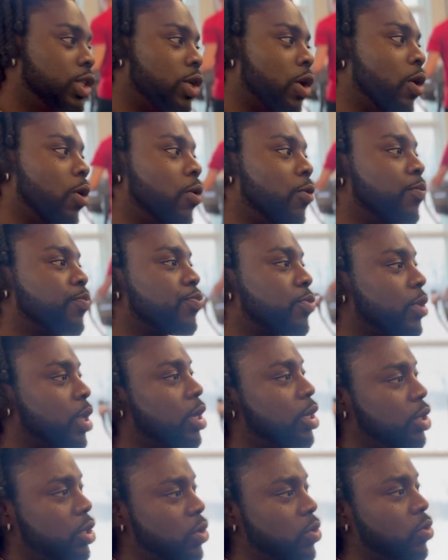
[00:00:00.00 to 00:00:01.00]
so
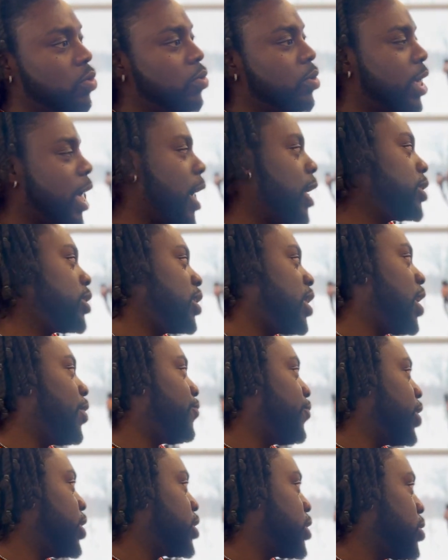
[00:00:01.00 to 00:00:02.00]
you got to that
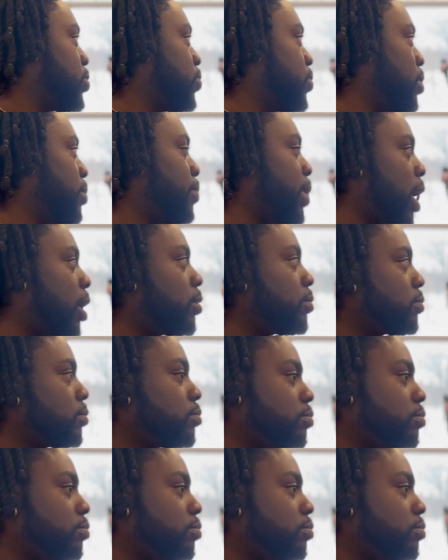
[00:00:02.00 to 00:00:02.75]
V2 in about,